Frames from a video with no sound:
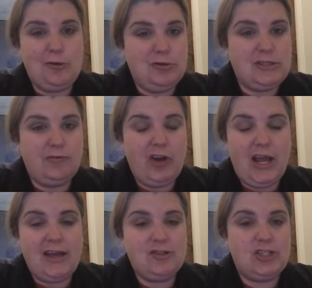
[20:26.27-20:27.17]
through some front of
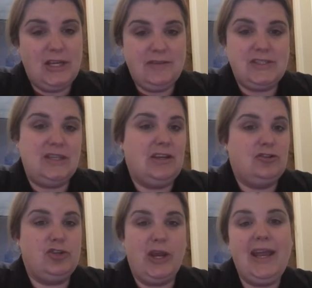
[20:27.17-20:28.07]
house shifts and they're
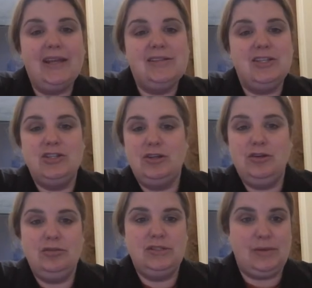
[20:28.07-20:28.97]
trained to
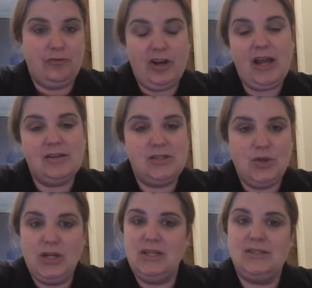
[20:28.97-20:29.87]
do some front of house
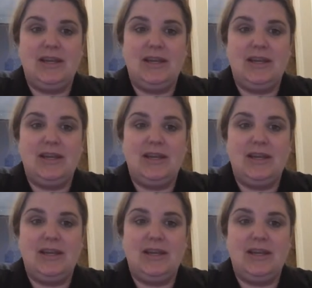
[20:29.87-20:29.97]
duties.